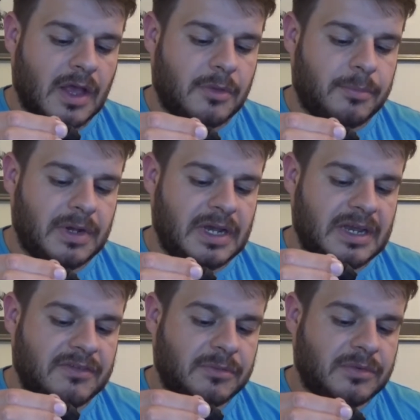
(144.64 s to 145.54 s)
I
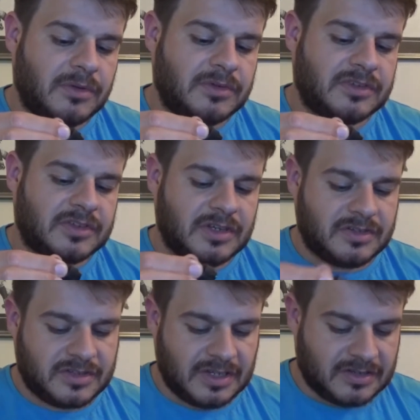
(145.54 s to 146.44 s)
believe I'm just going to
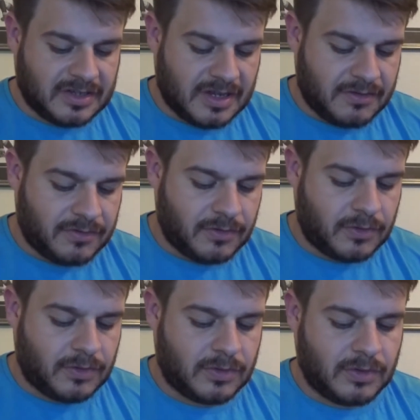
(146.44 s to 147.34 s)
stick to that
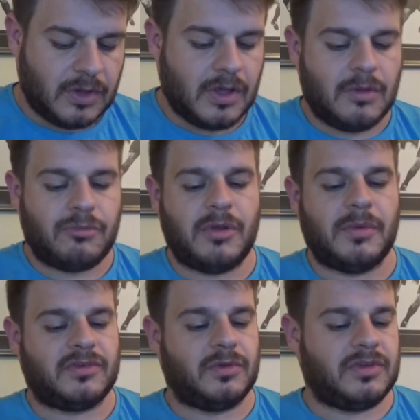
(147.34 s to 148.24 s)
for pretty
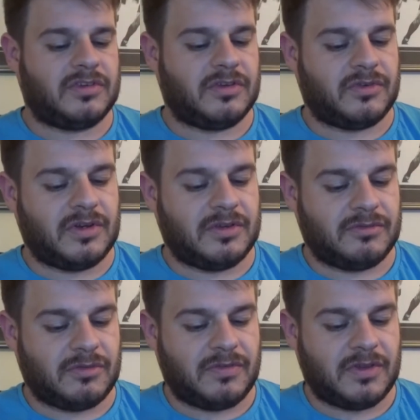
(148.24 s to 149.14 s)
much all the juice
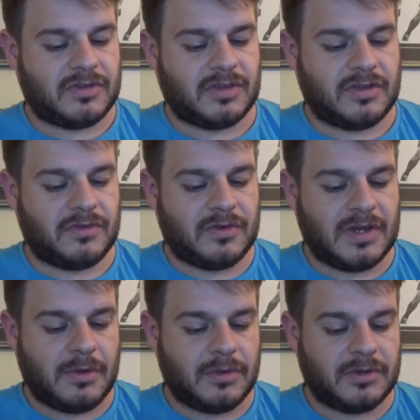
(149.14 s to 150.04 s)
reviews I do from
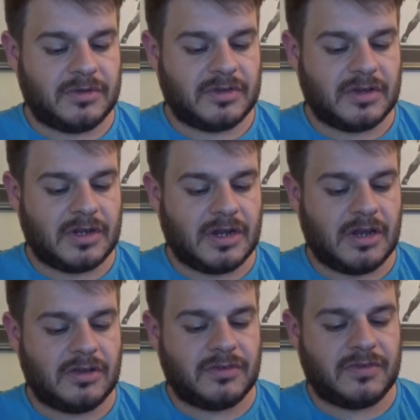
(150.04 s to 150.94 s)
now on. I'm just going to
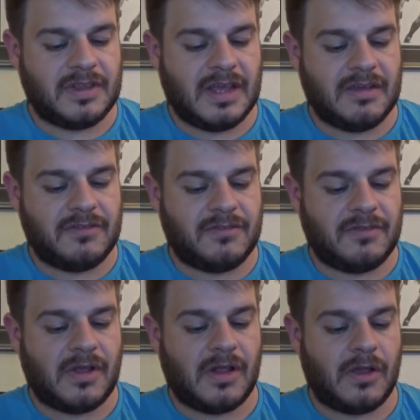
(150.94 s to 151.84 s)
close off the
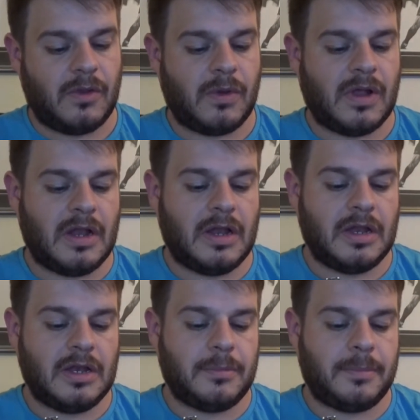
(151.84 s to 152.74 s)
airflow a
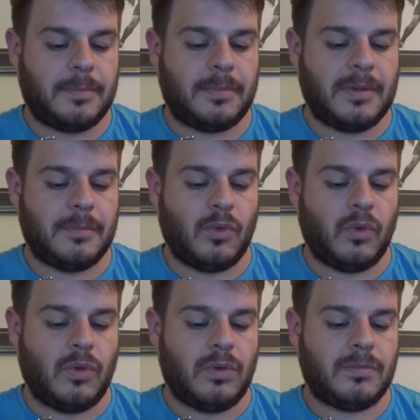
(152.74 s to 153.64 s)
little bit
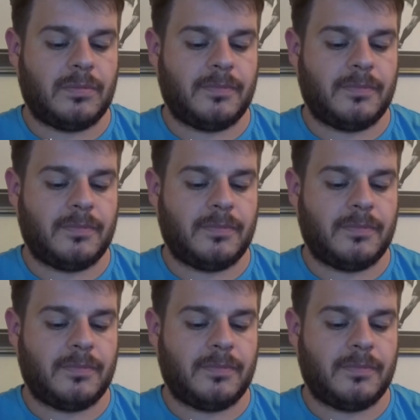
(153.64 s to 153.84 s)
more.